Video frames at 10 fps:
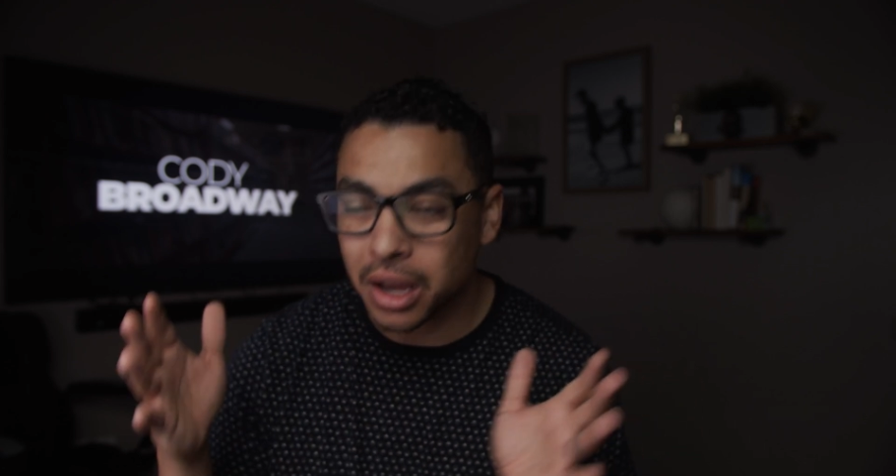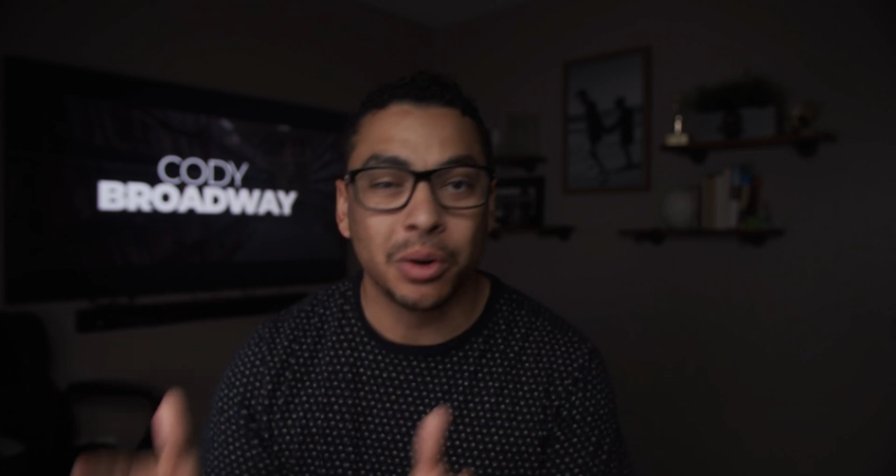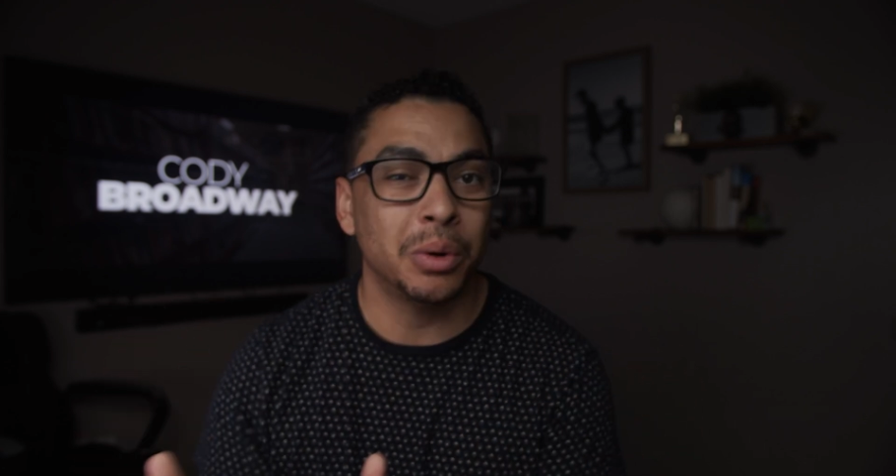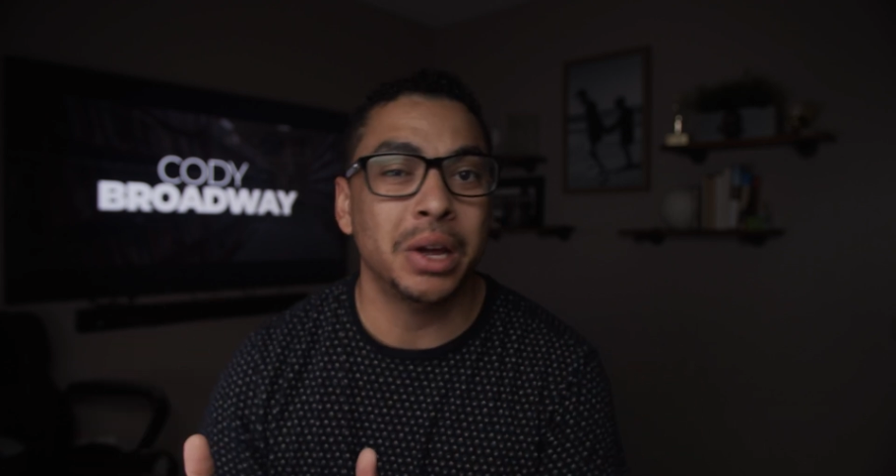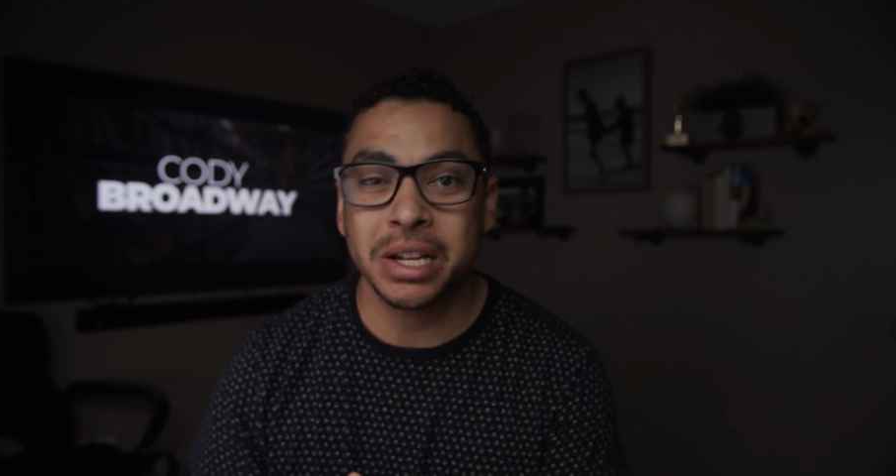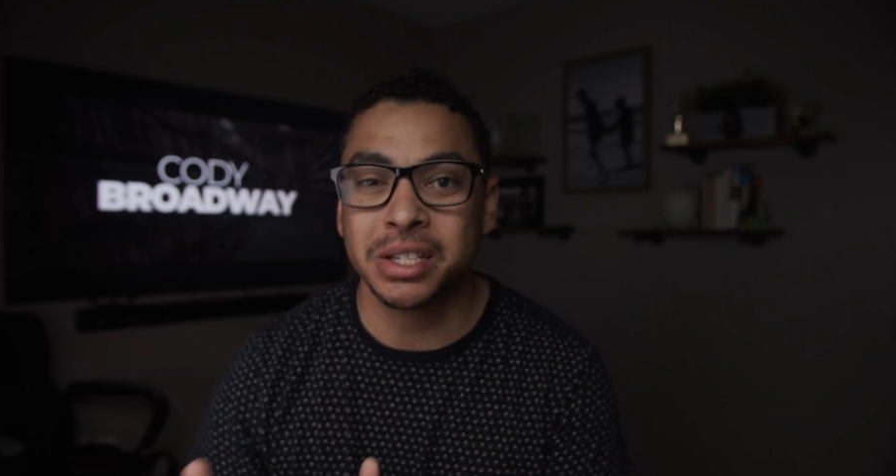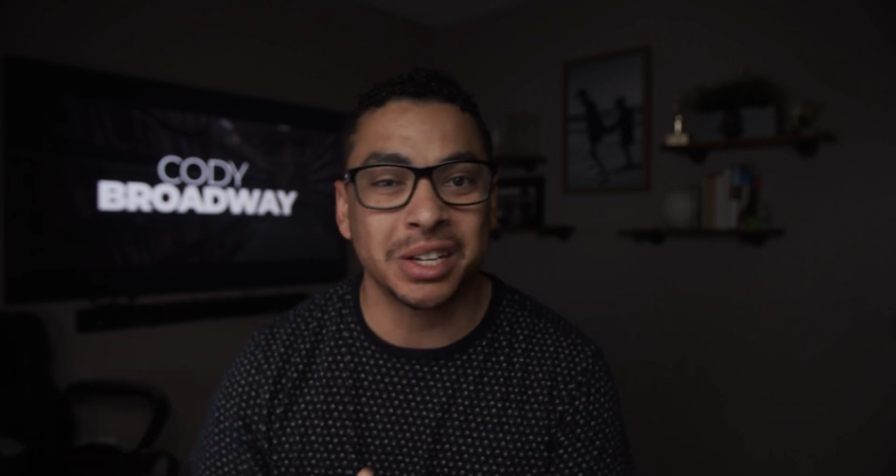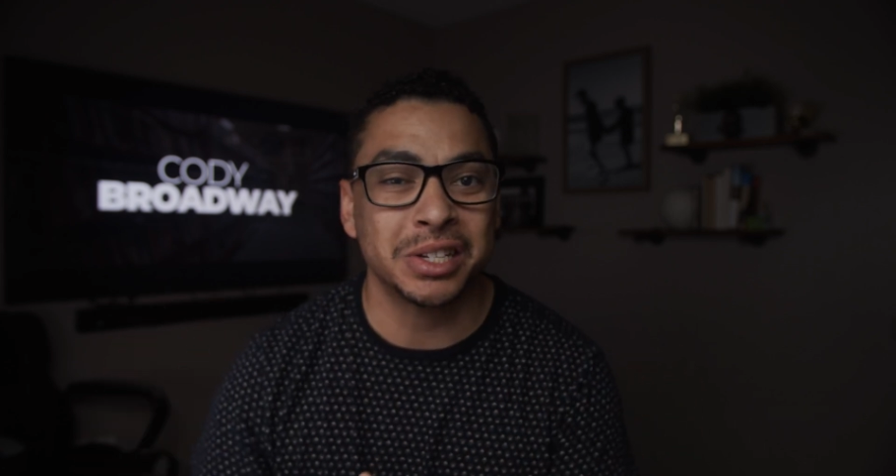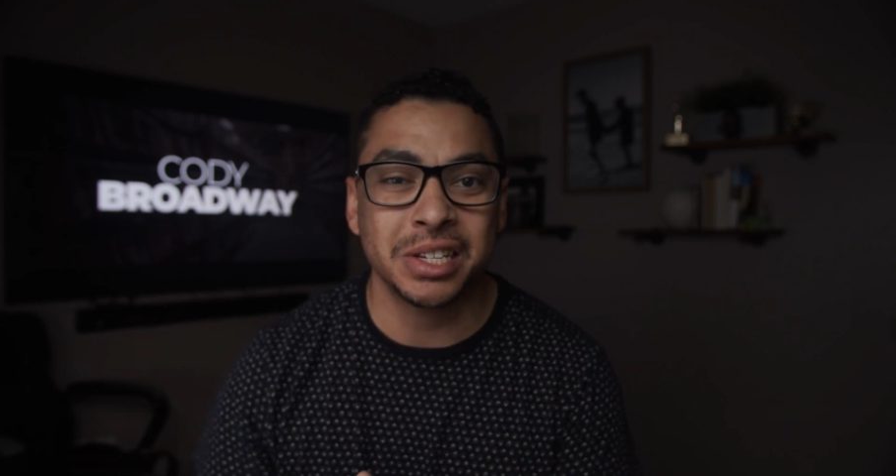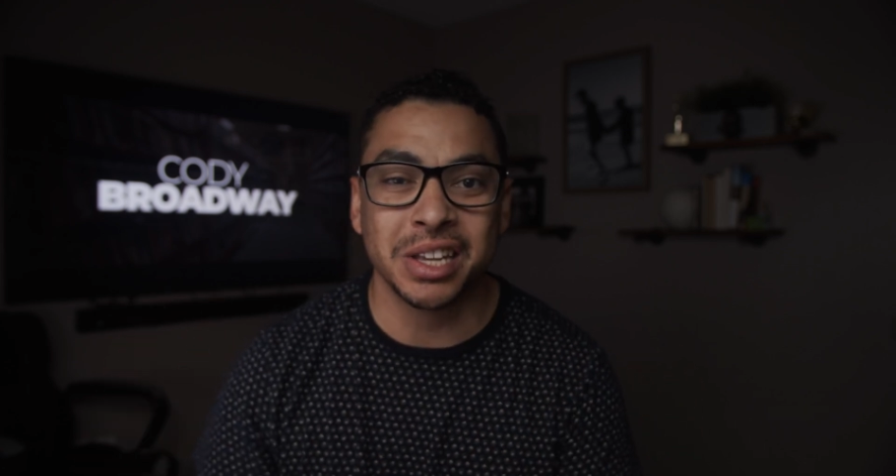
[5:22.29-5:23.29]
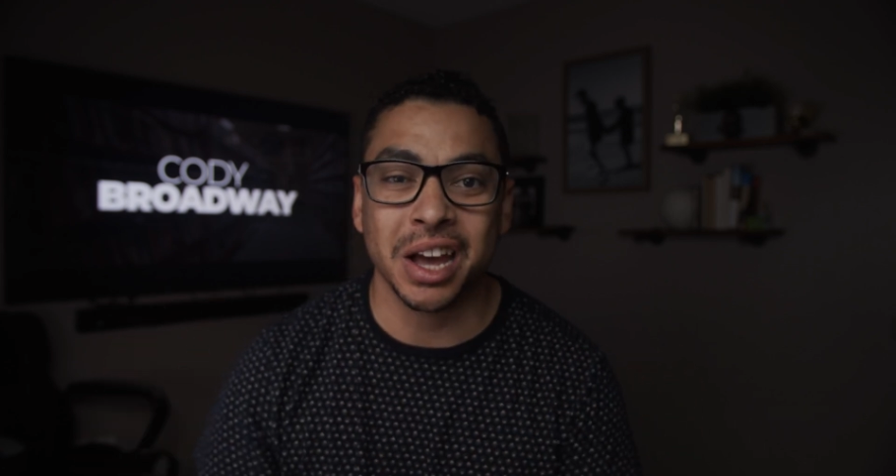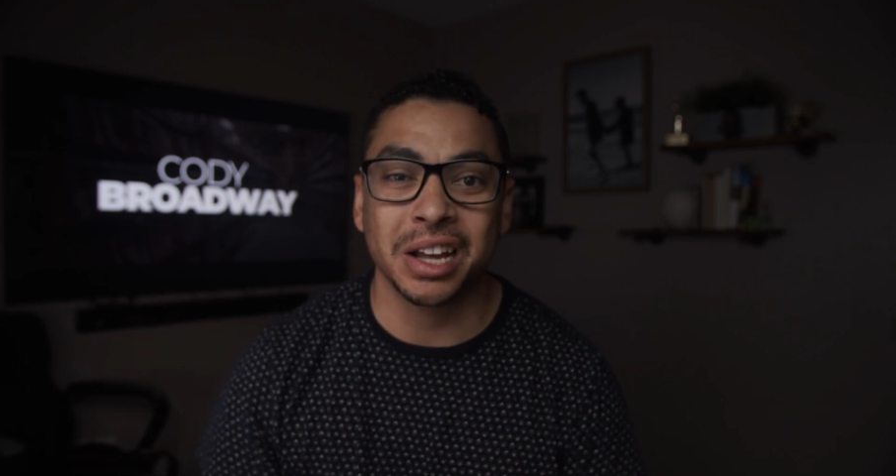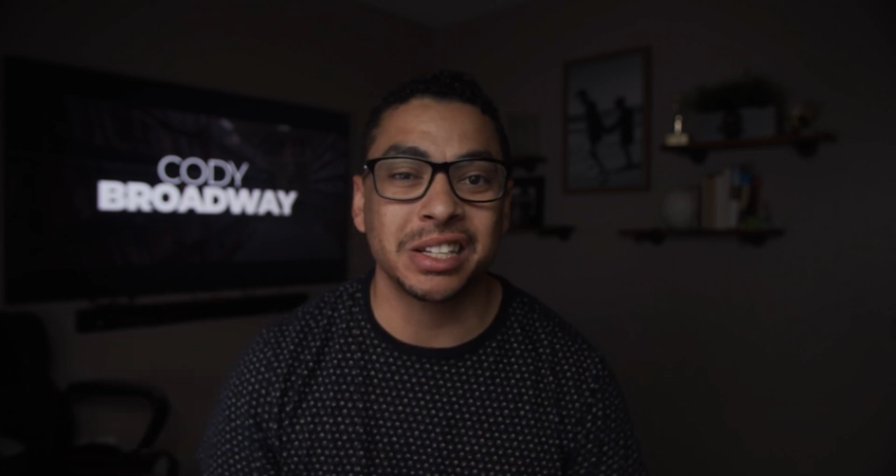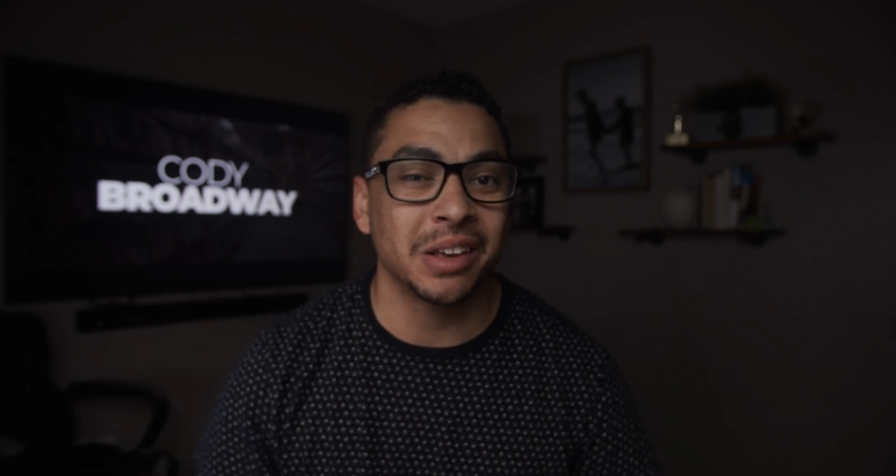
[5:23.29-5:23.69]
create 60 seconds.